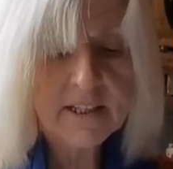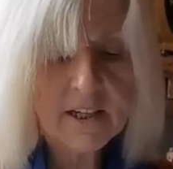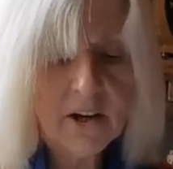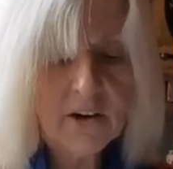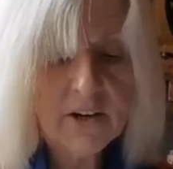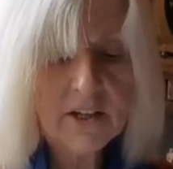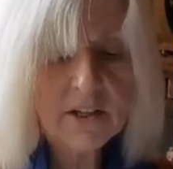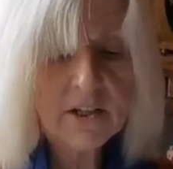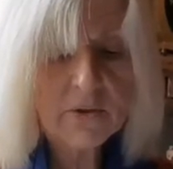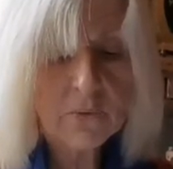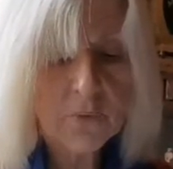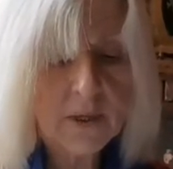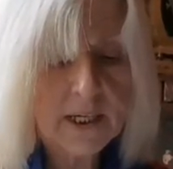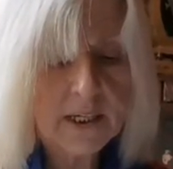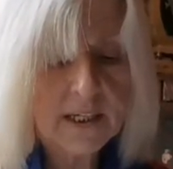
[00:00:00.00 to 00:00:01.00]
desire to
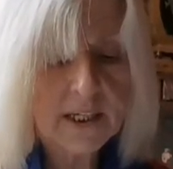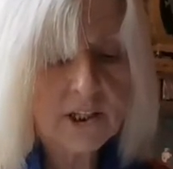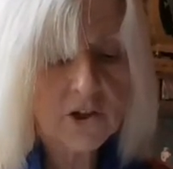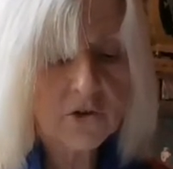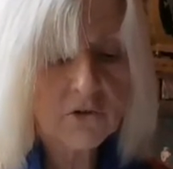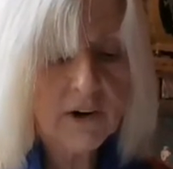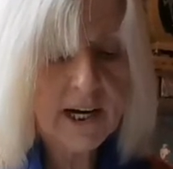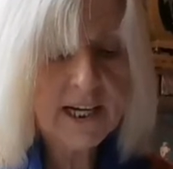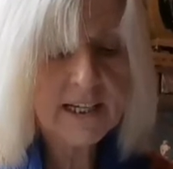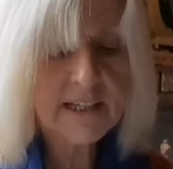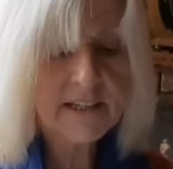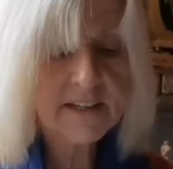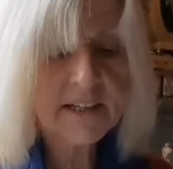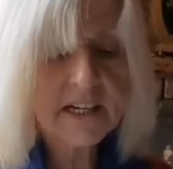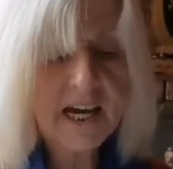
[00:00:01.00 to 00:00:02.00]
win is
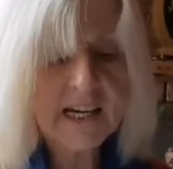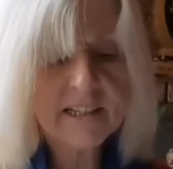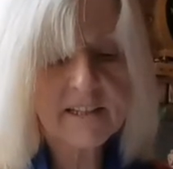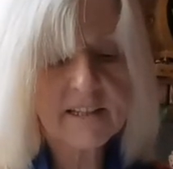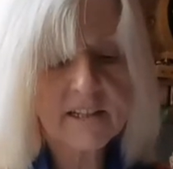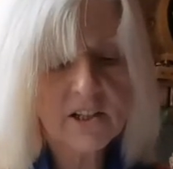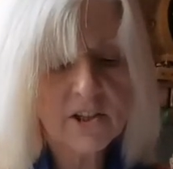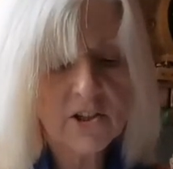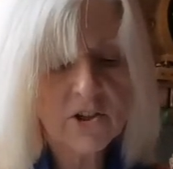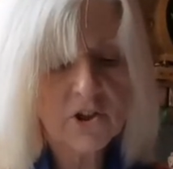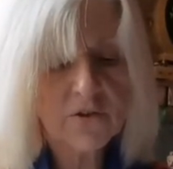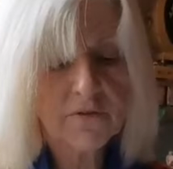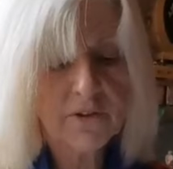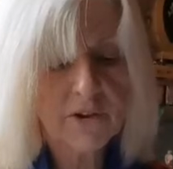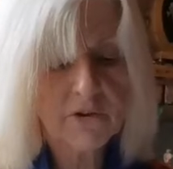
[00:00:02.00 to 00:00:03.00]
greater than our
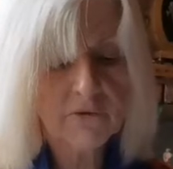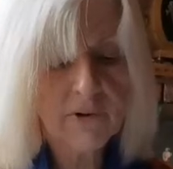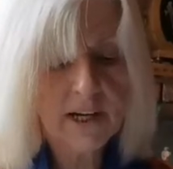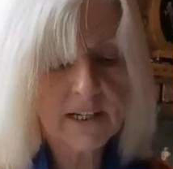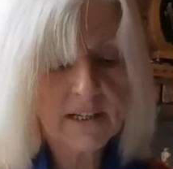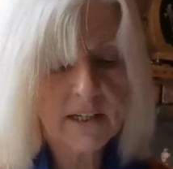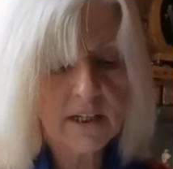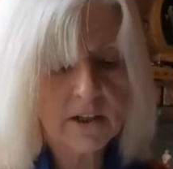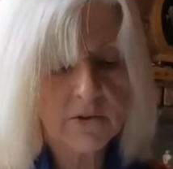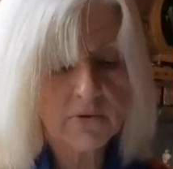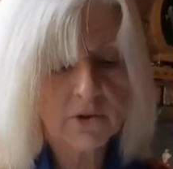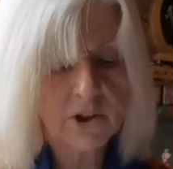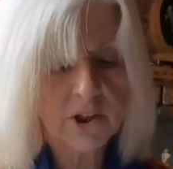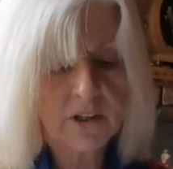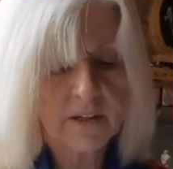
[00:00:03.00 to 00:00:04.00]
search for a
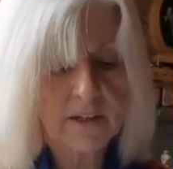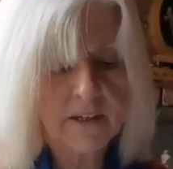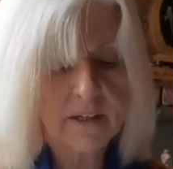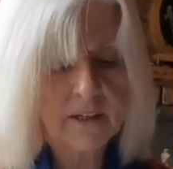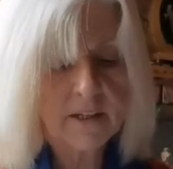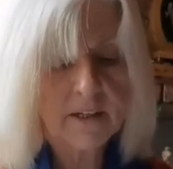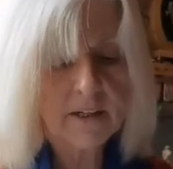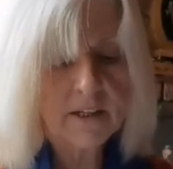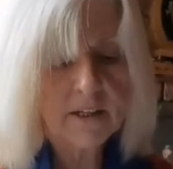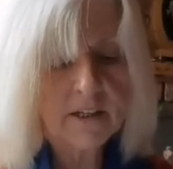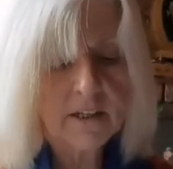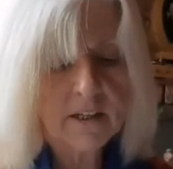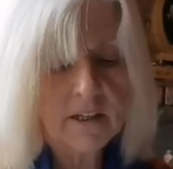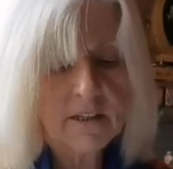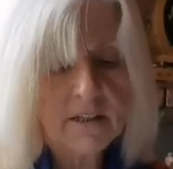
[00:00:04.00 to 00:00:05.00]
resolution.
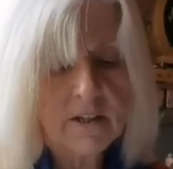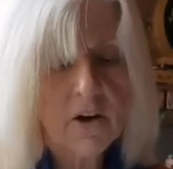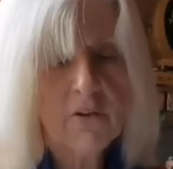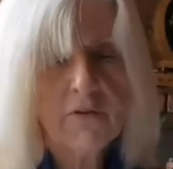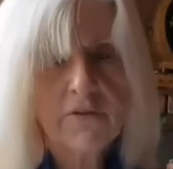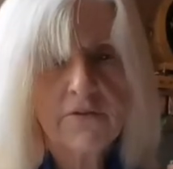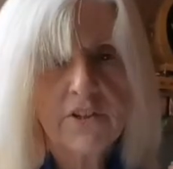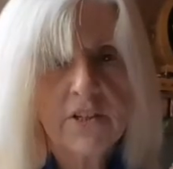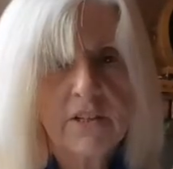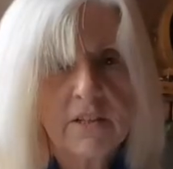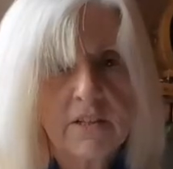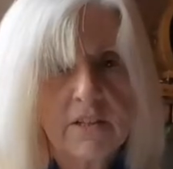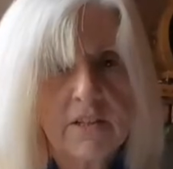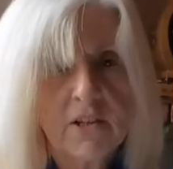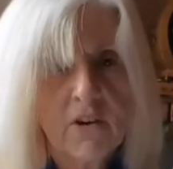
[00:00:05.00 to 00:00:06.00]

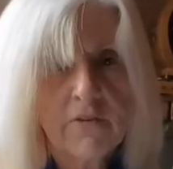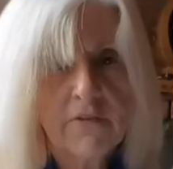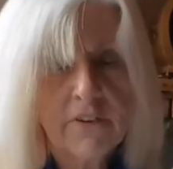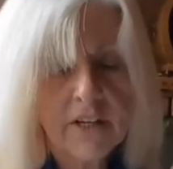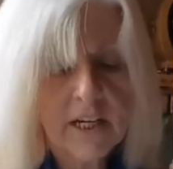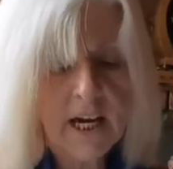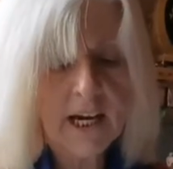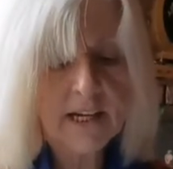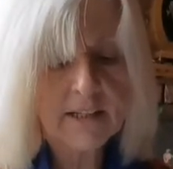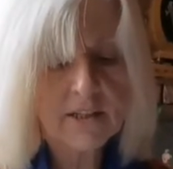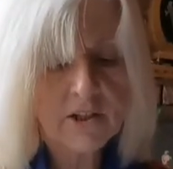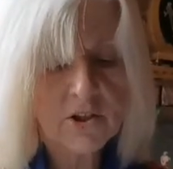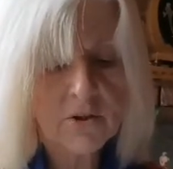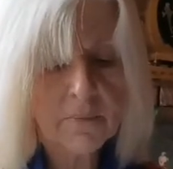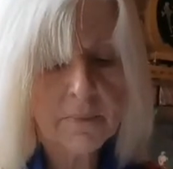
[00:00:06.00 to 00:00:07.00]
Soften, soften our
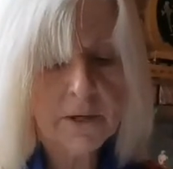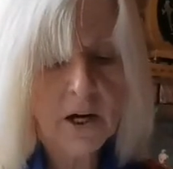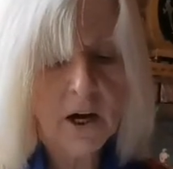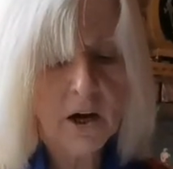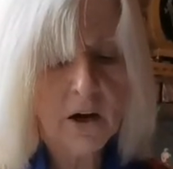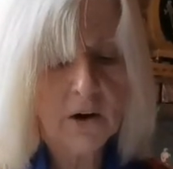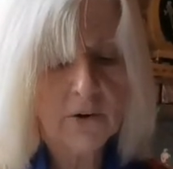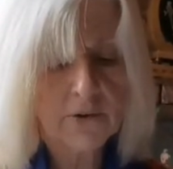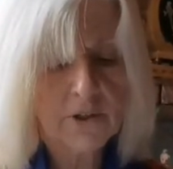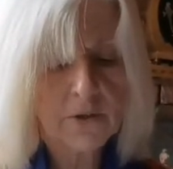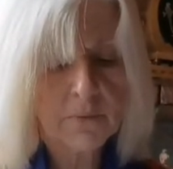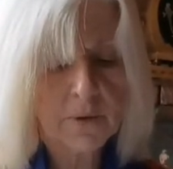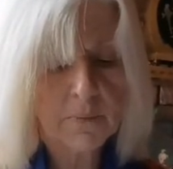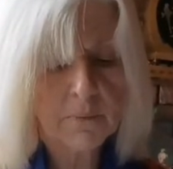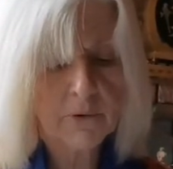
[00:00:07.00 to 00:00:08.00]
stubborn
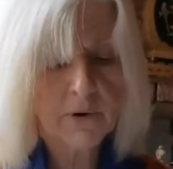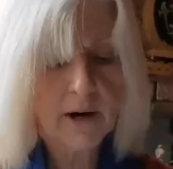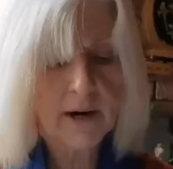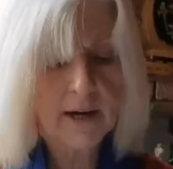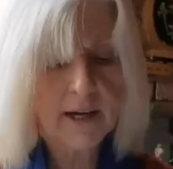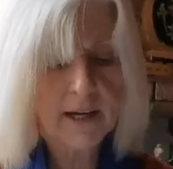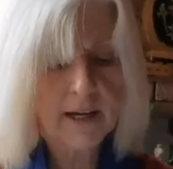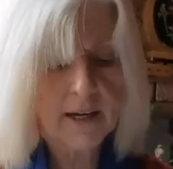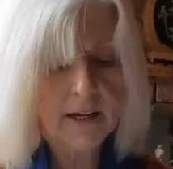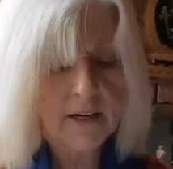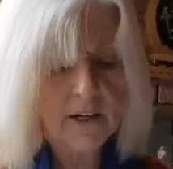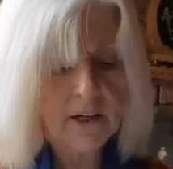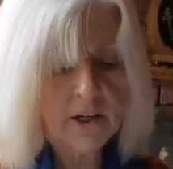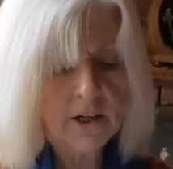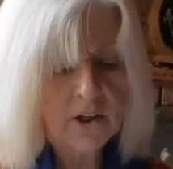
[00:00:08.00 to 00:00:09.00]
hearts, we pray.
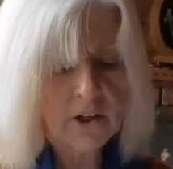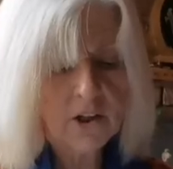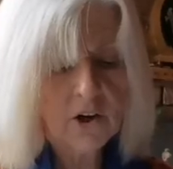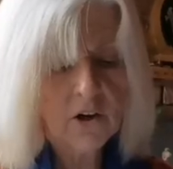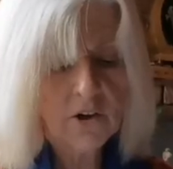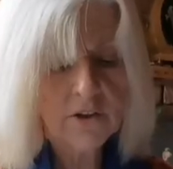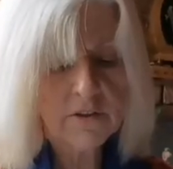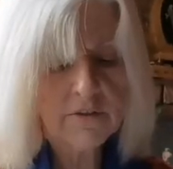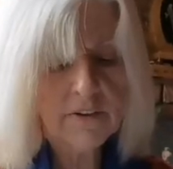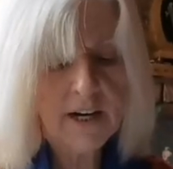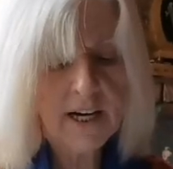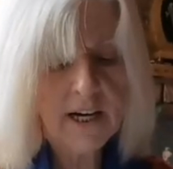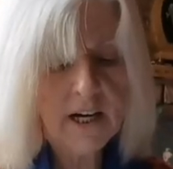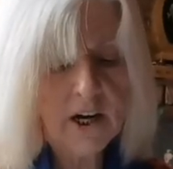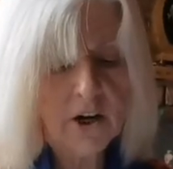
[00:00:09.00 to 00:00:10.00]
God of
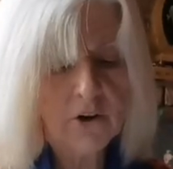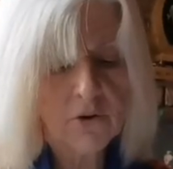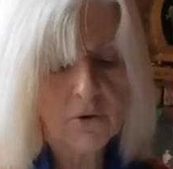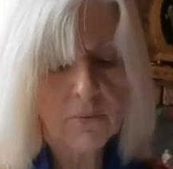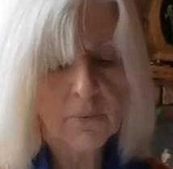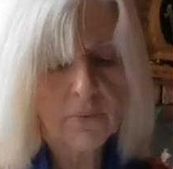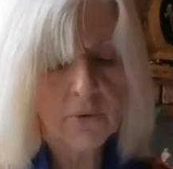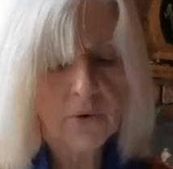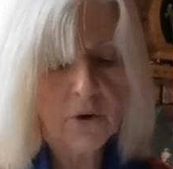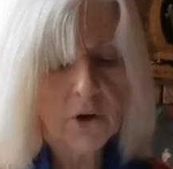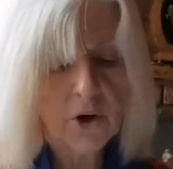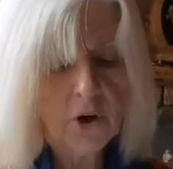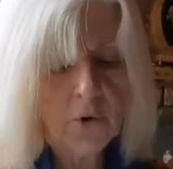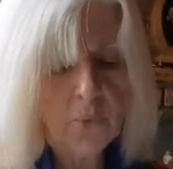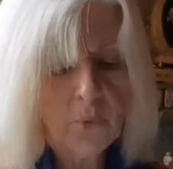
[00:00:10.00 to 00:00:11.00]
our
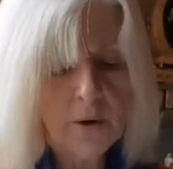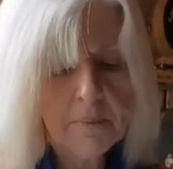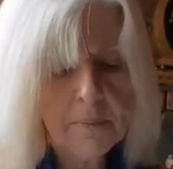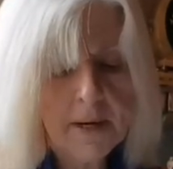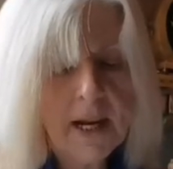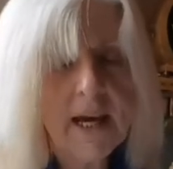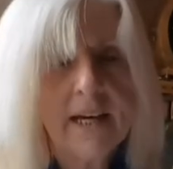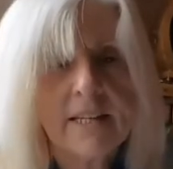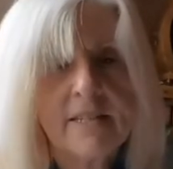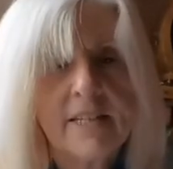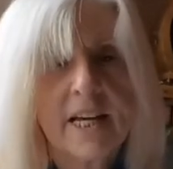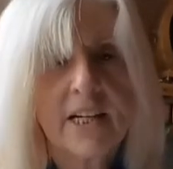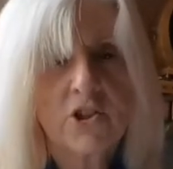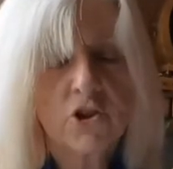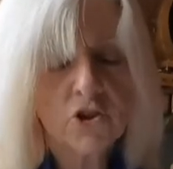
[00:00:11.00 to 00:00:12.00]
hope, we place
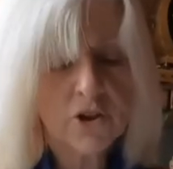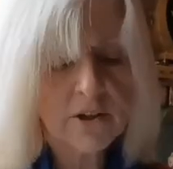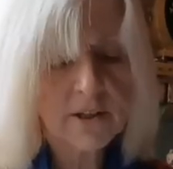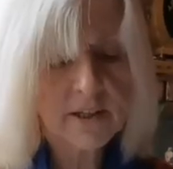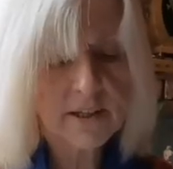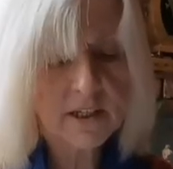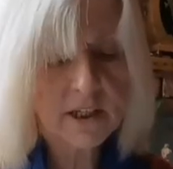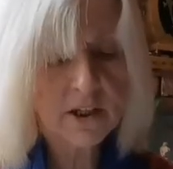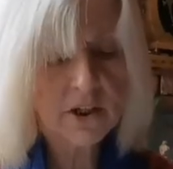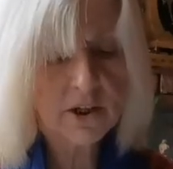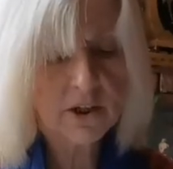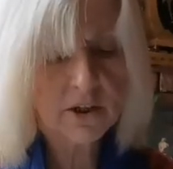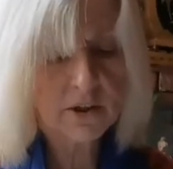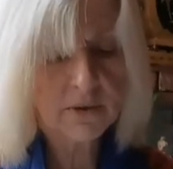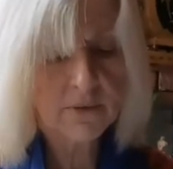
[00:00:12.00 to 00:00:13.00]
our trust
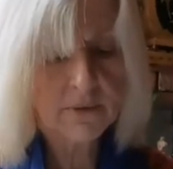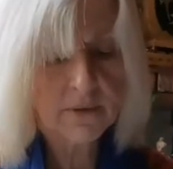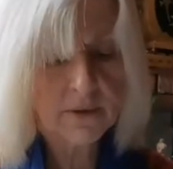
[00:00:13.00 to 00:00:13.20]
in you.